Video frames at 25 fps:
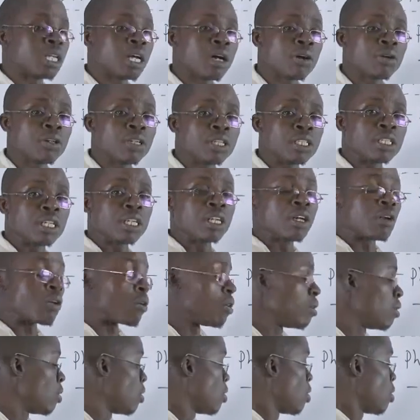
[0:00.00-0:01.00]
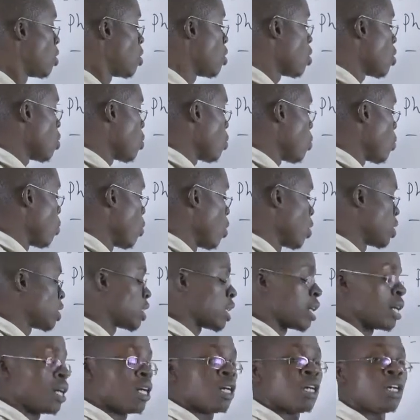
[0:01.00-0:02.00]
now in general
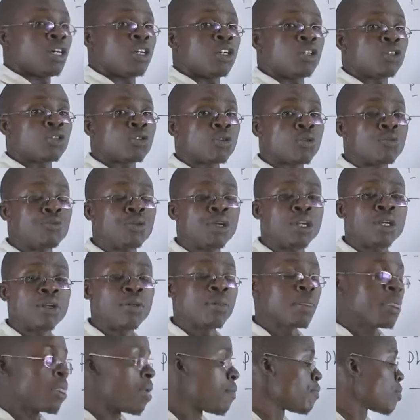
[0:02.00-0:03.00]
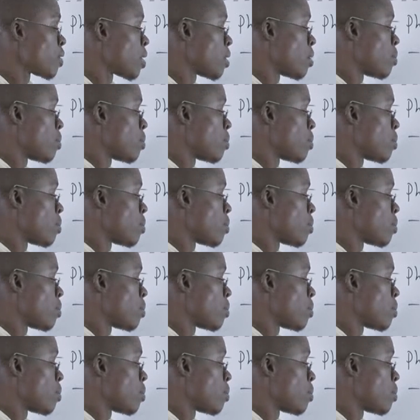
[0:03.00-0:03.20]
water to be